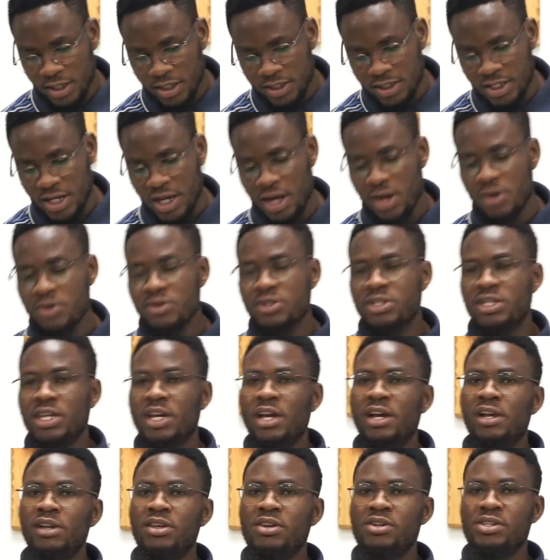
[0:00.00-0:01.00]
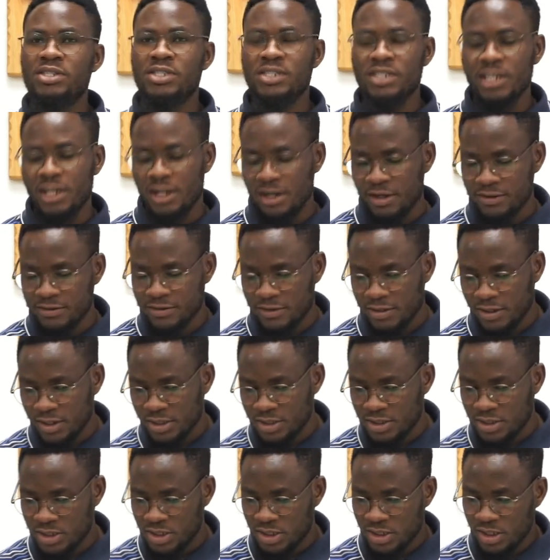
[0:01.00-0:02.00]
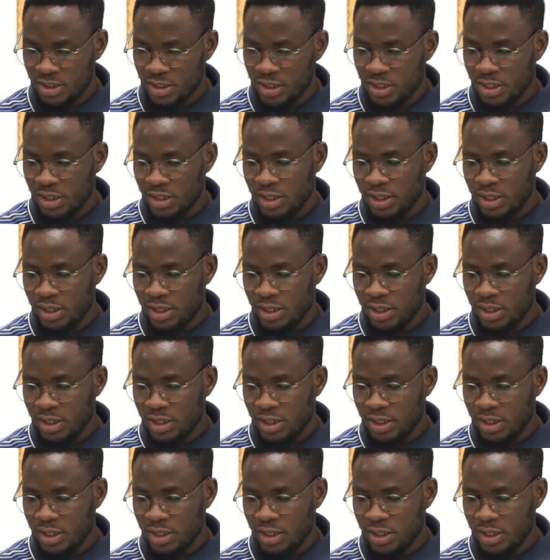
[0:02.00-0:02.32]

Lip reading: Now tell yourself that